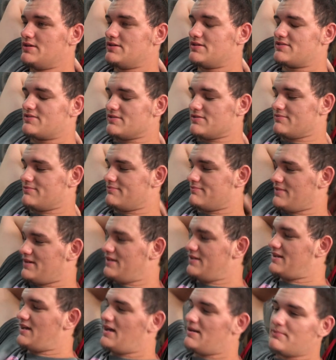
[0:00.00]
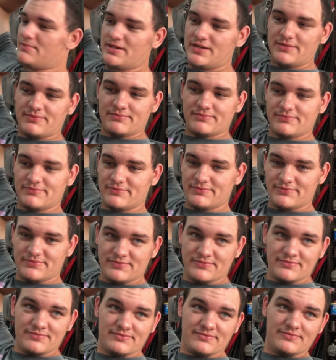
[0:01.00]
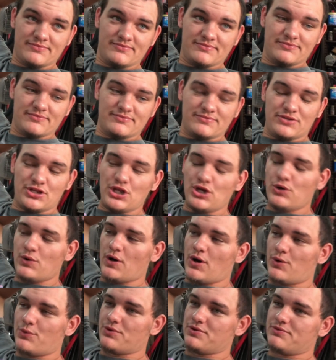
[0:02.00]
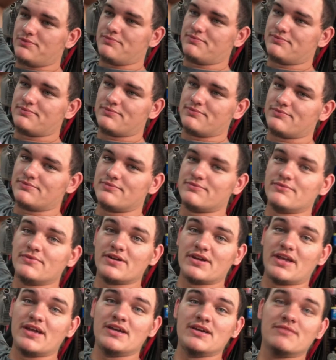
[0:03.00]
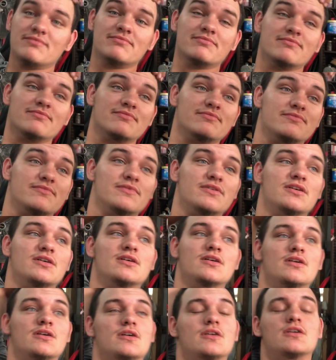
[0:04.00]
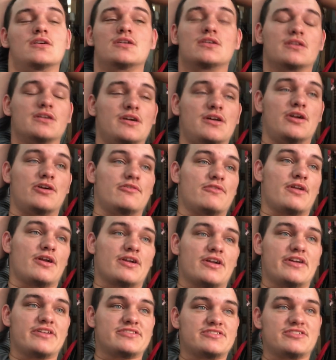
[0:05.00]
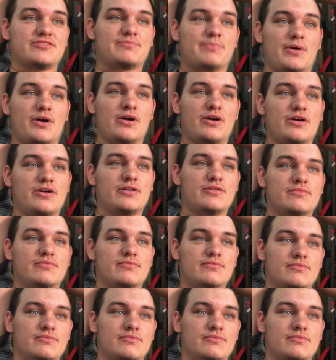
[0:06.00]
So, me and Dad be duoing again. Get over there, get us a spot.